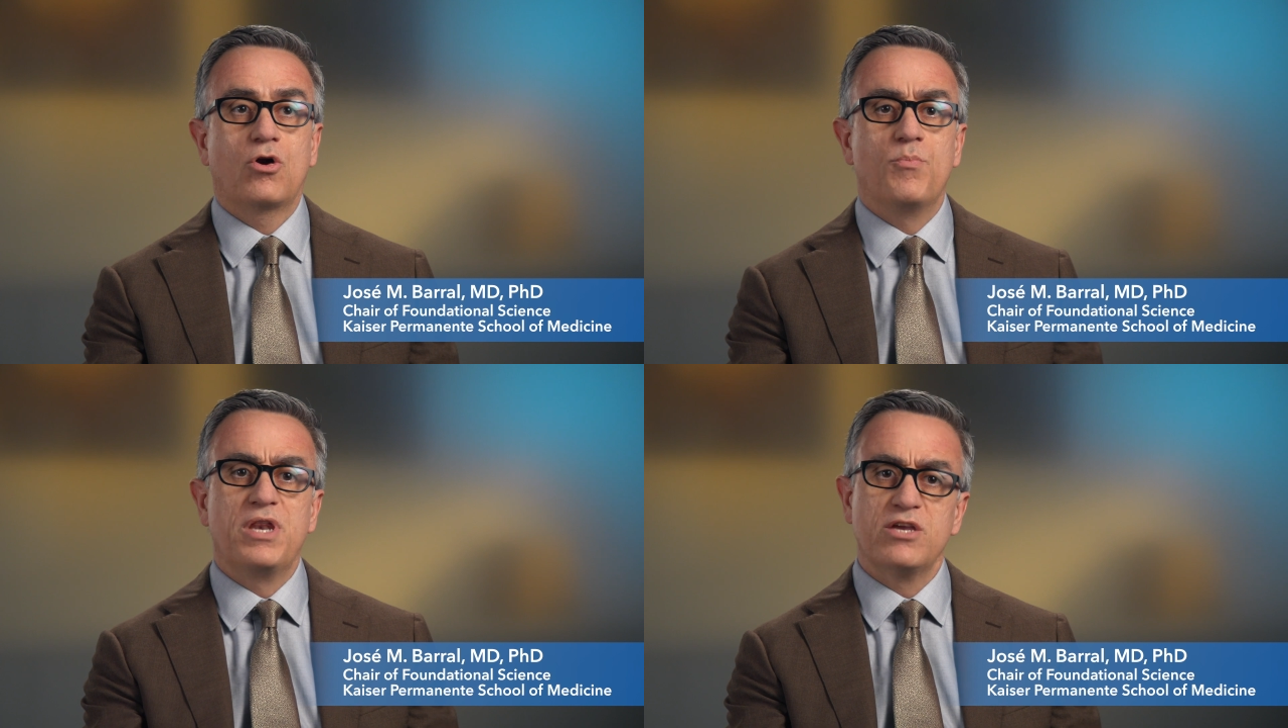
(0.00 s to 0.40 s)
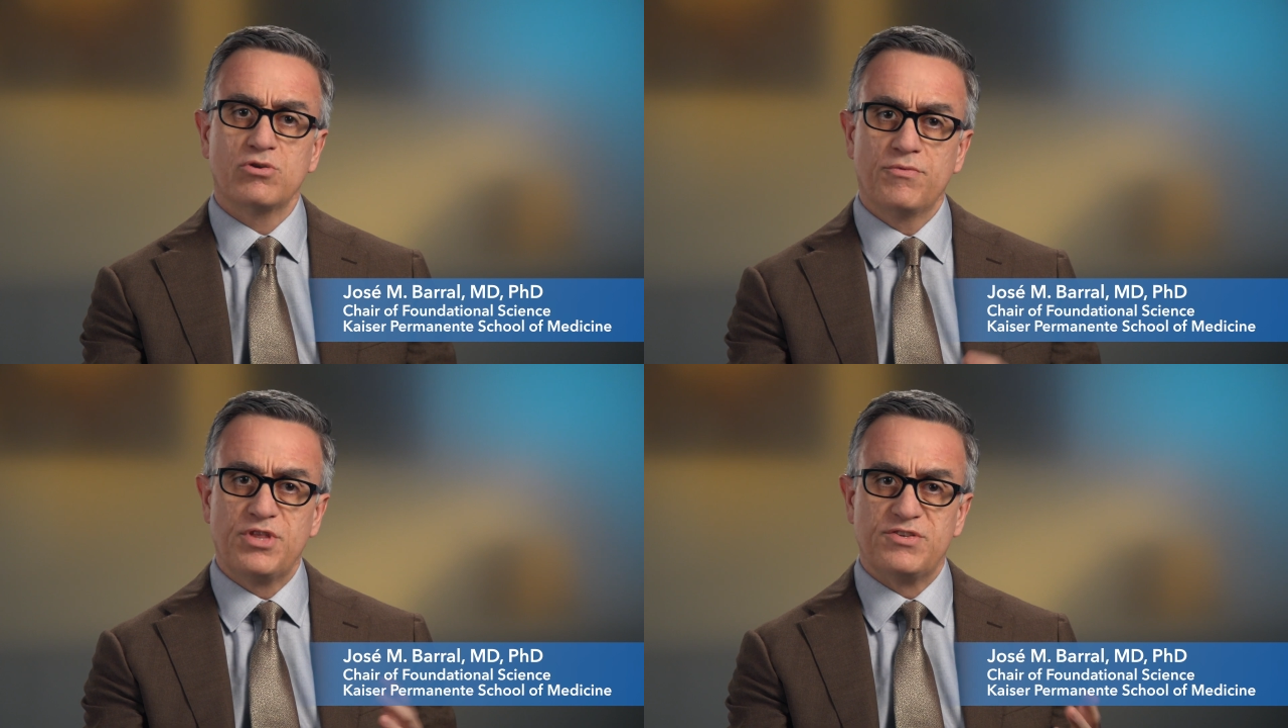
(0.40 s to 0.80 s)

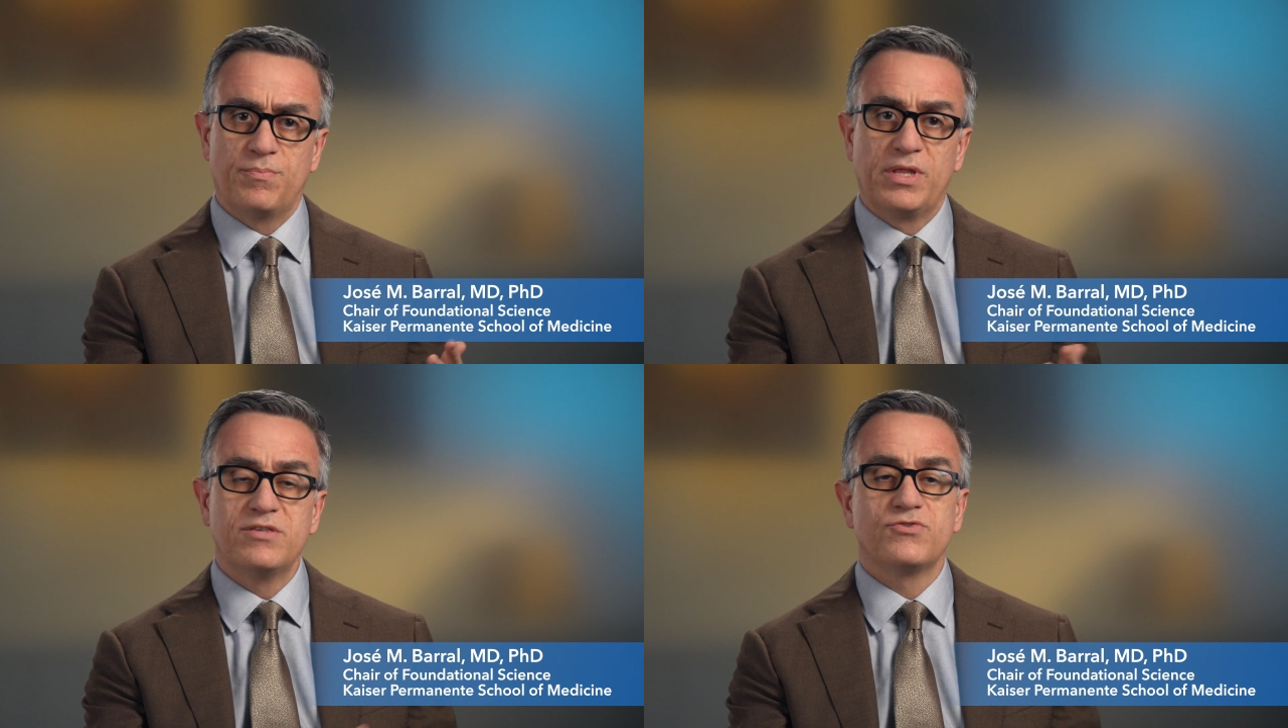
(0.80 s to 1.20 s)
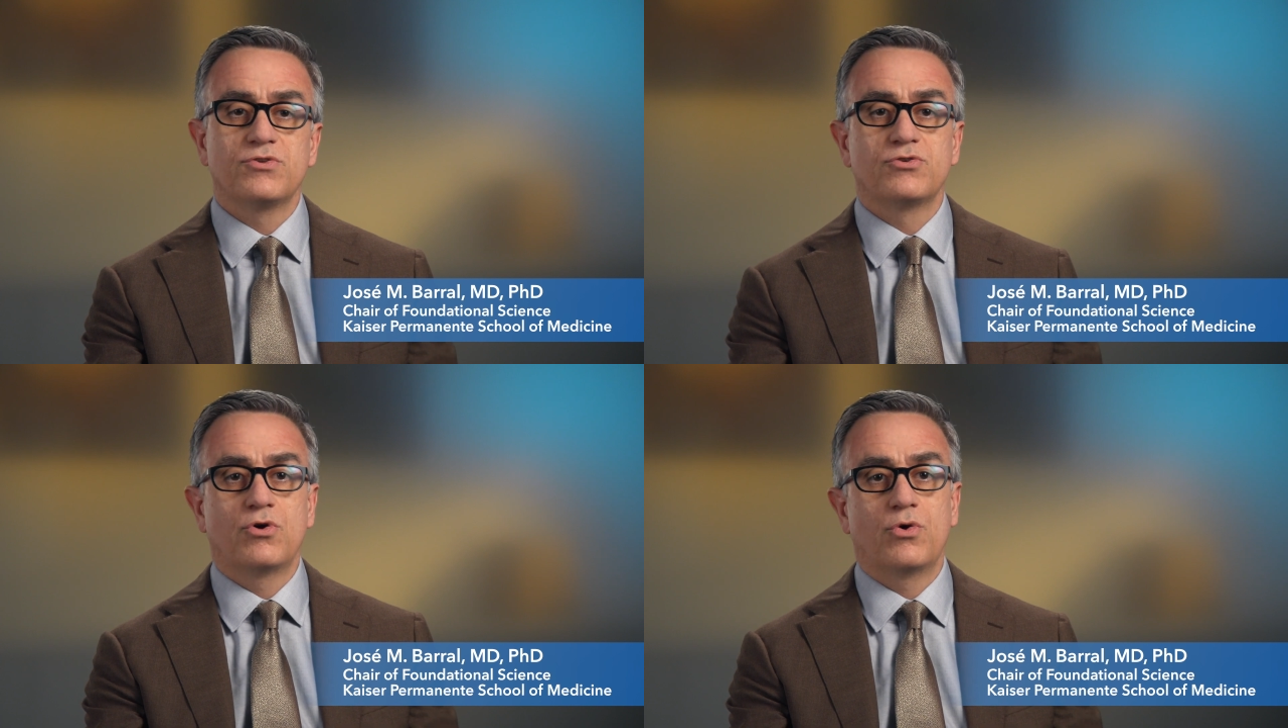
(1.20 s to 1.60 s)
combination of disciplines,
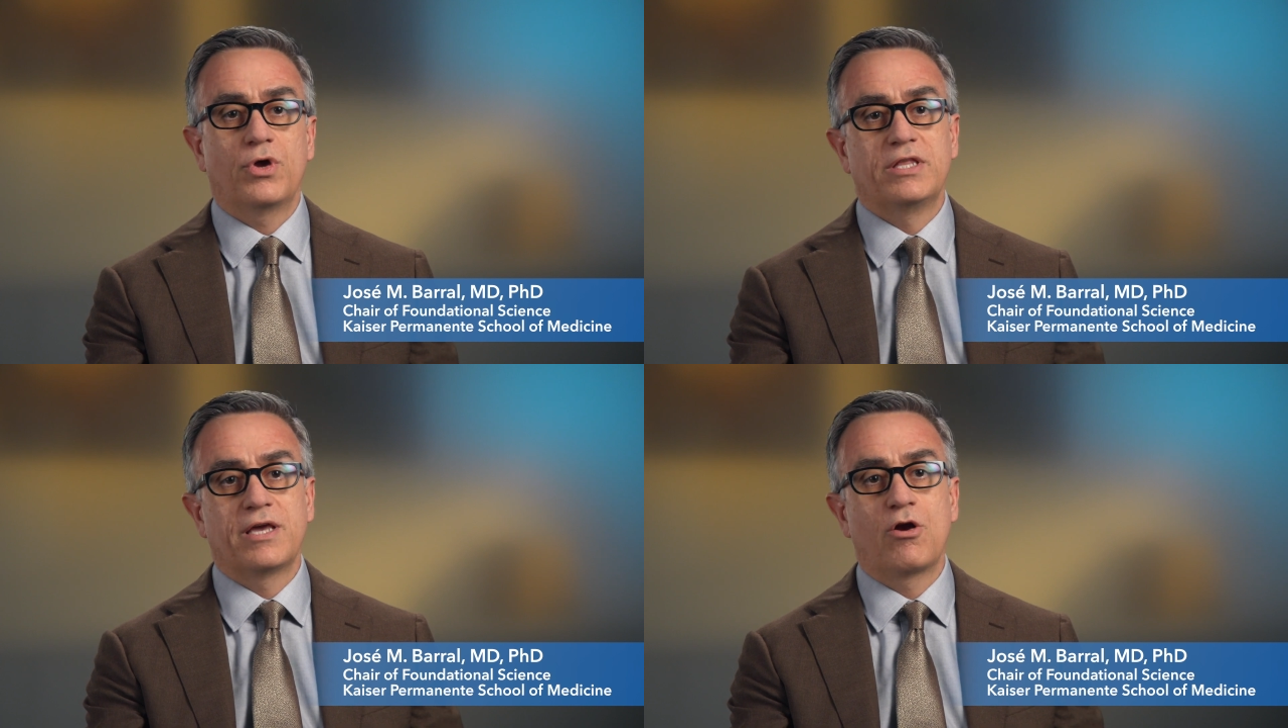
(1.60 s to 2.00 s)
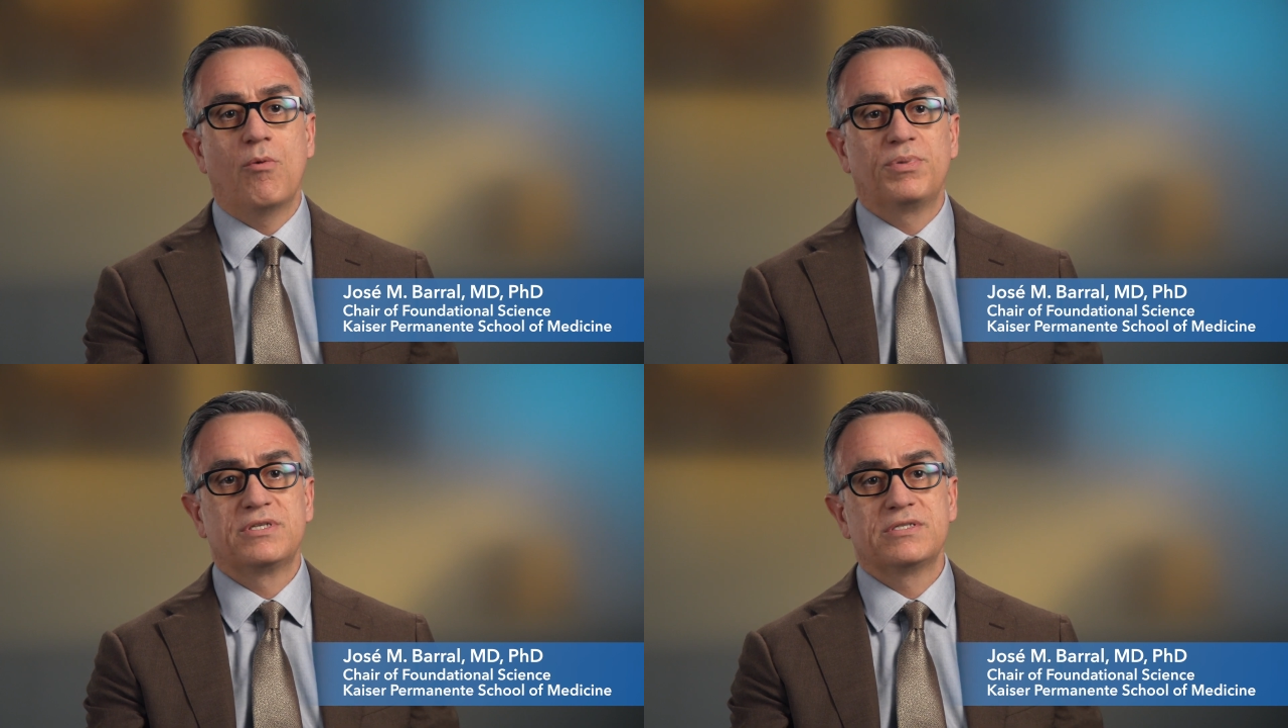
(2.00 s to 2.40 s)
so it
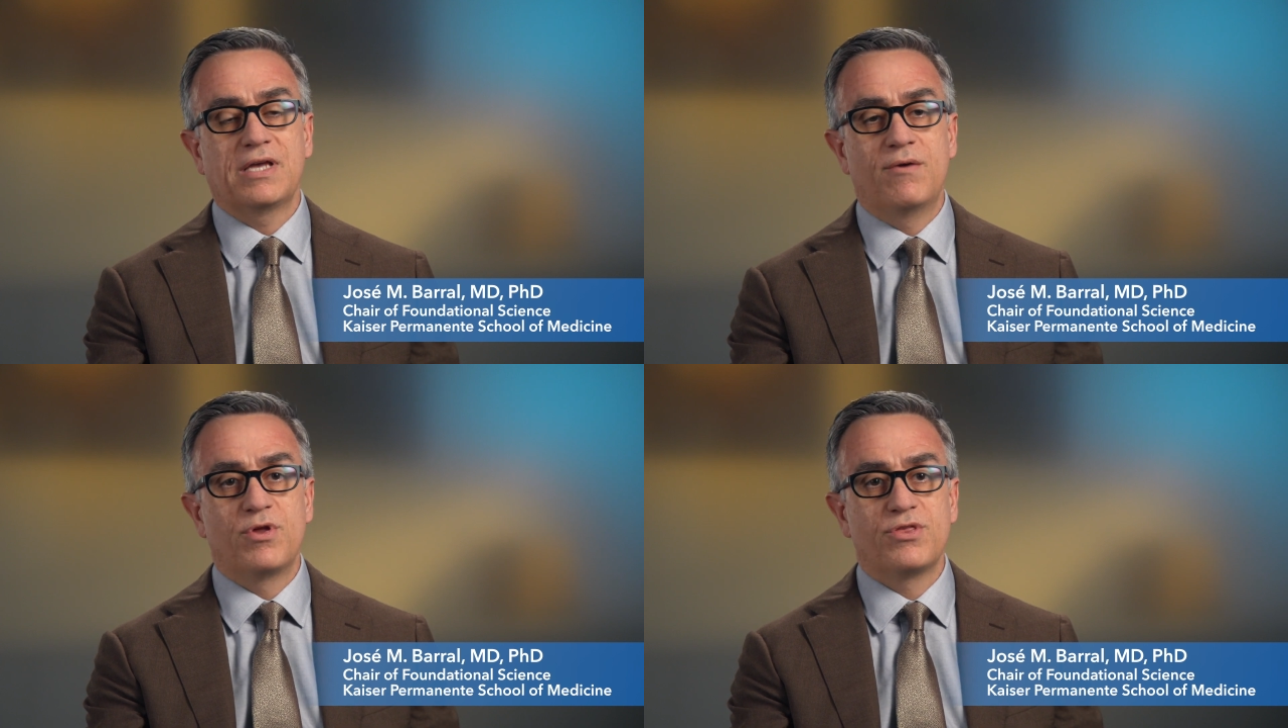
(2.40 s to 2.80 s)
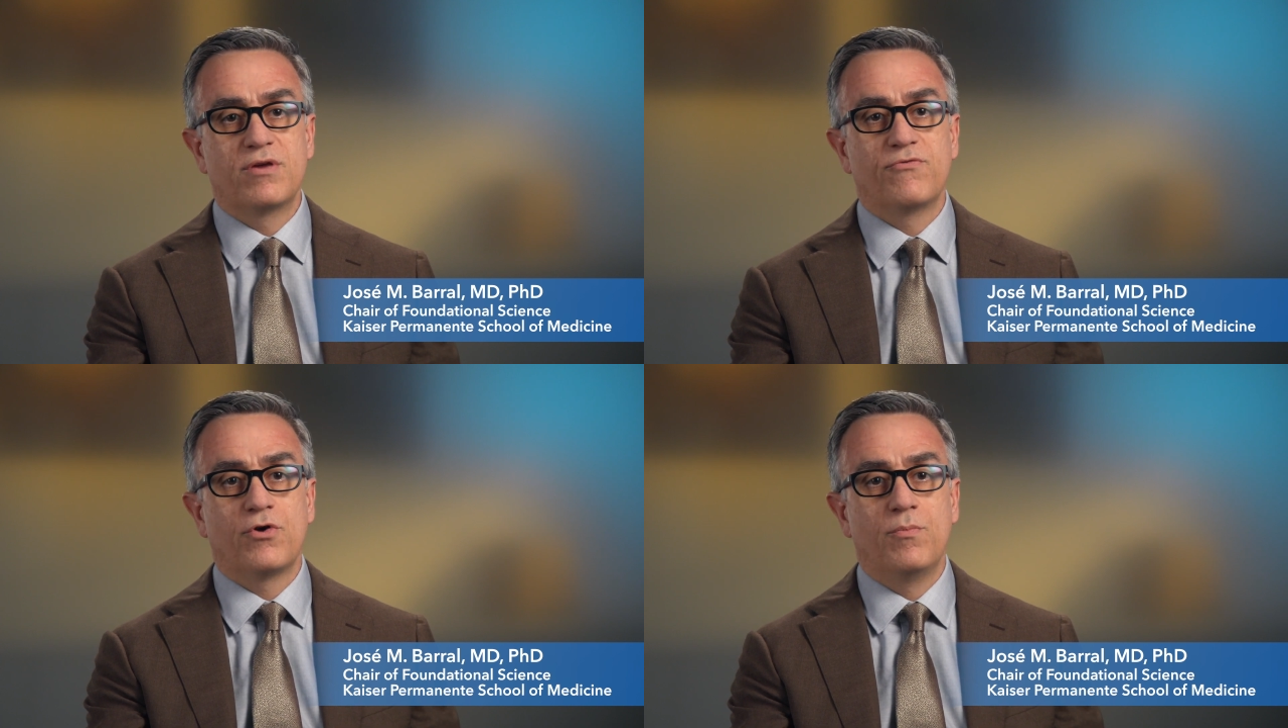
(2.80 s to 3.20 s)
encompasses
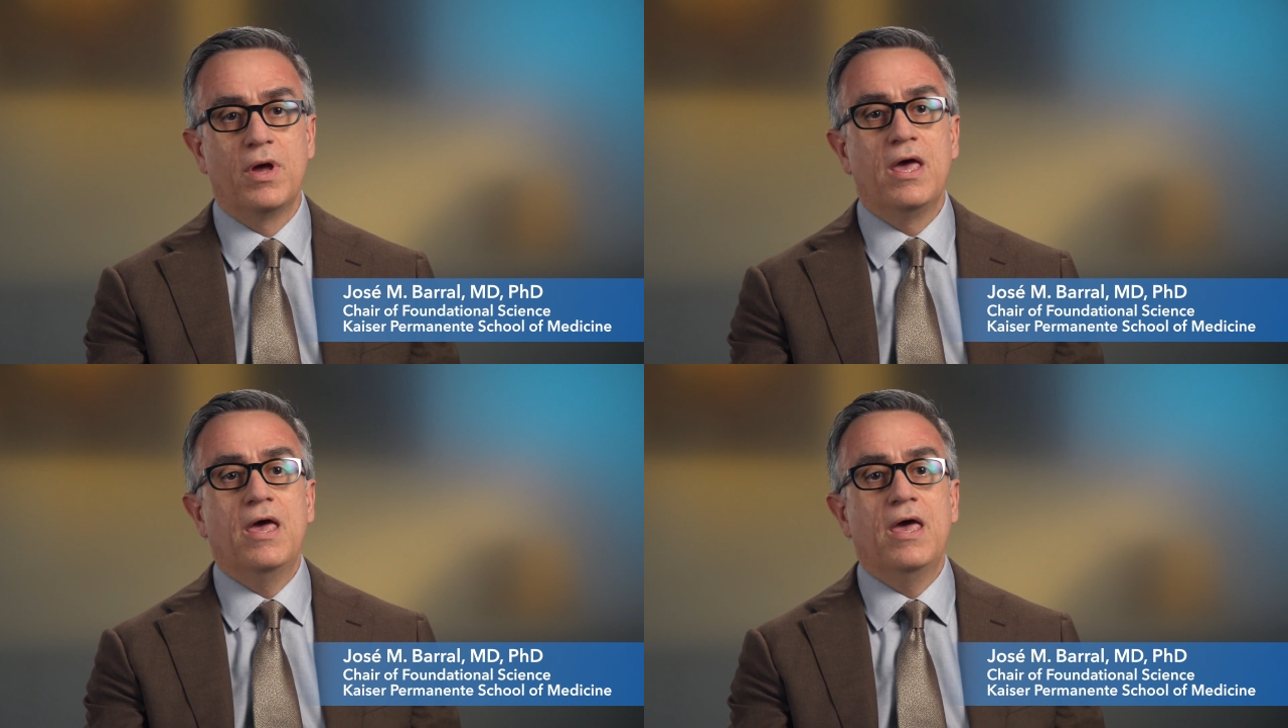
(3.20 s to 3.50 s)
everything from